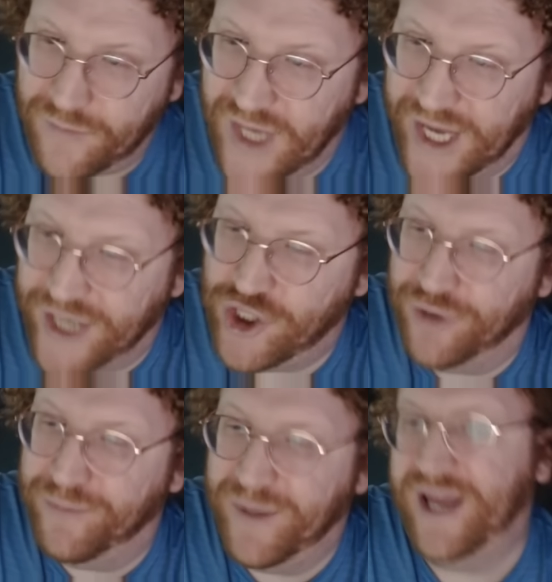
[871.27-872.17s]
It
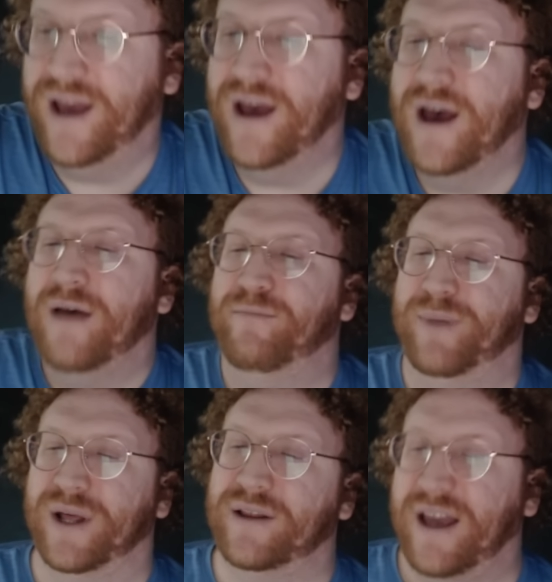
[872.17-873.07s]
should be
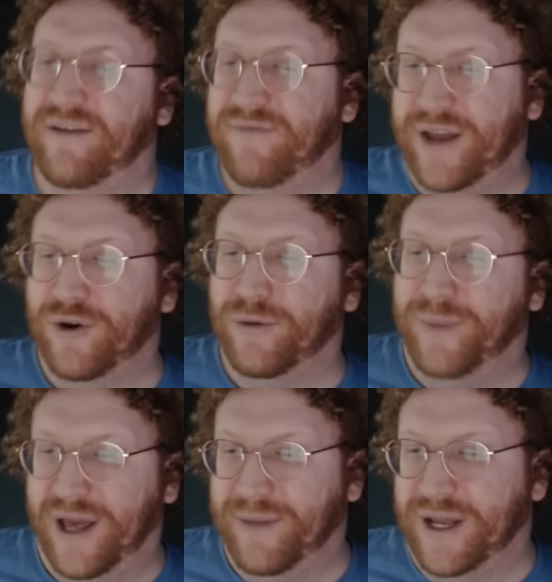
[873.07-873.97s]
built a vendor
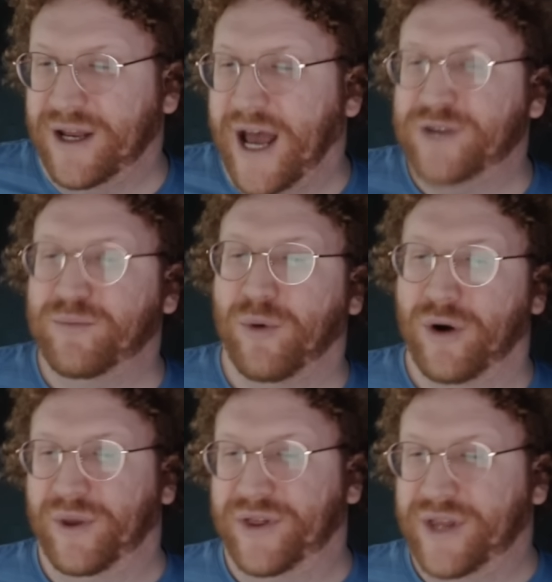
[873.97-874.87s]
payment
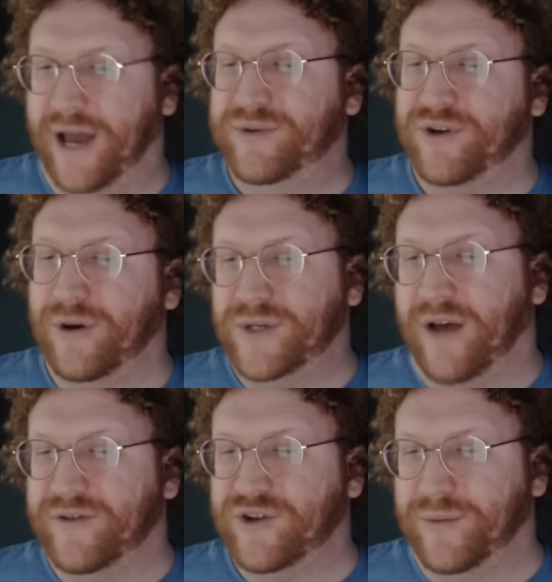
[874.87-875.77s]
dashboard with TypeScript,
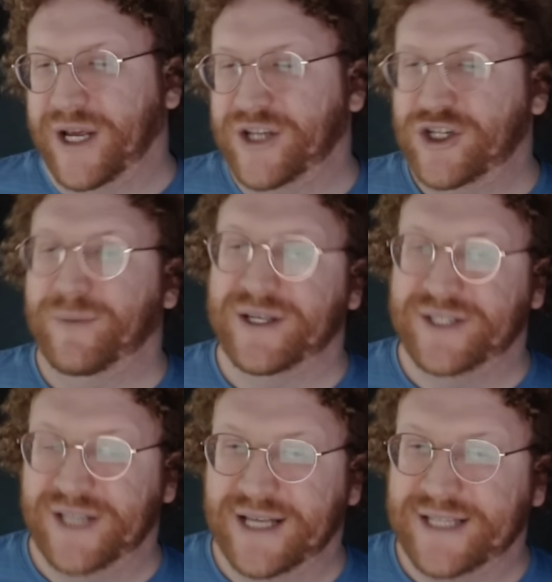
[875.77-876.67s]
JavaScript, HTML,
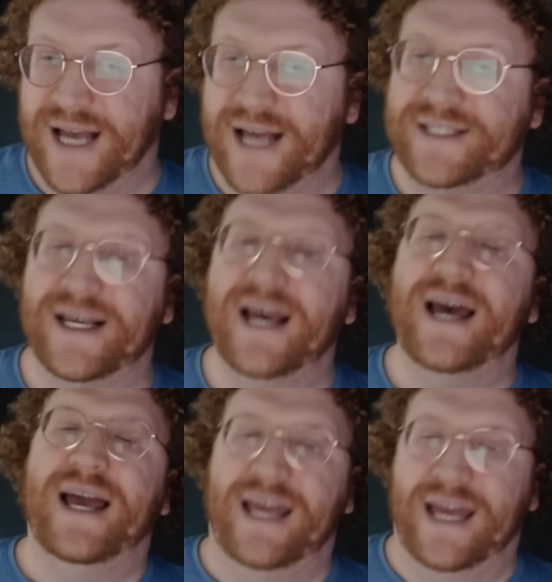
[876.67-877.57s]
CSS
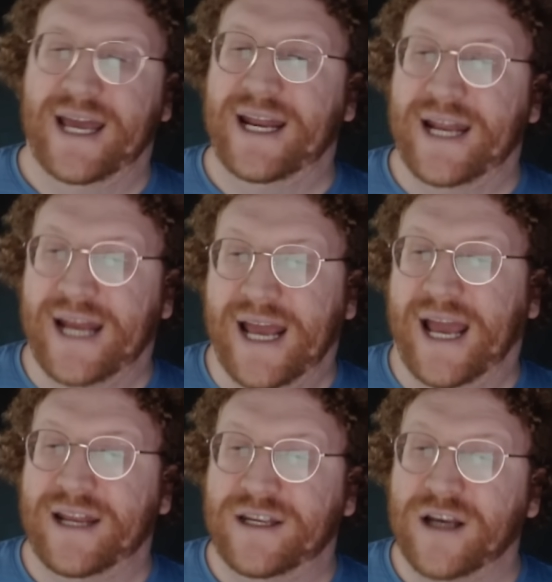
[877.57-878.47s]
in an
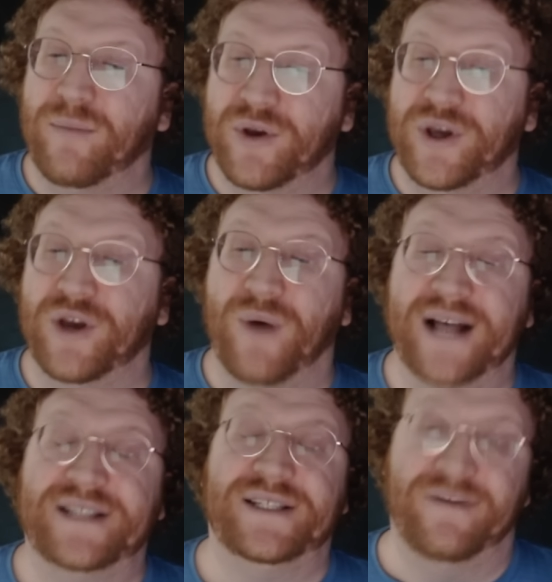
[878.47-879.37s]

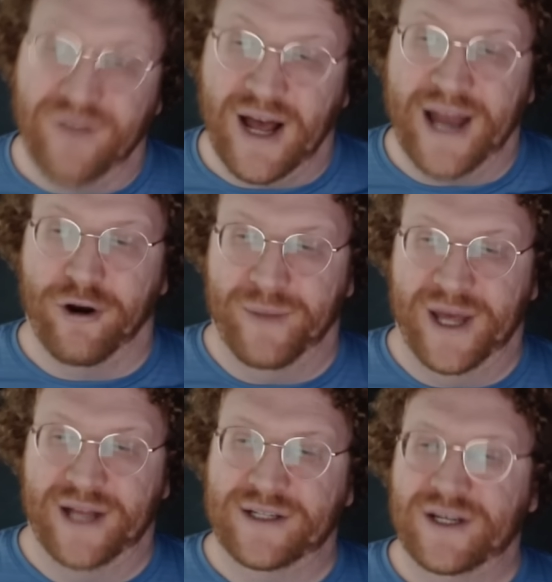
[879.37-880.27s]
AWS
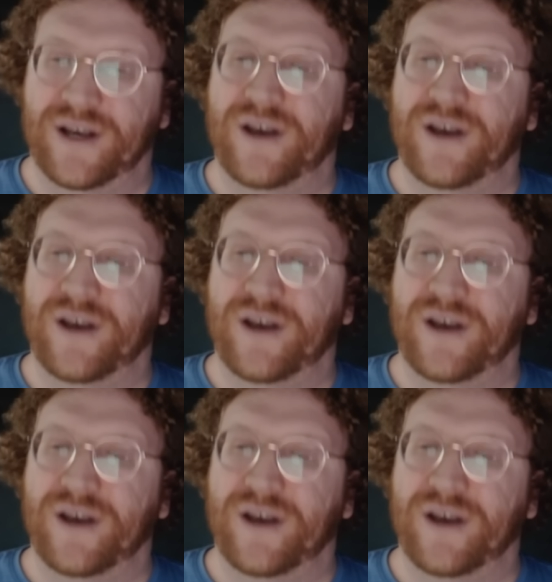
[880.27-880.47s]
environment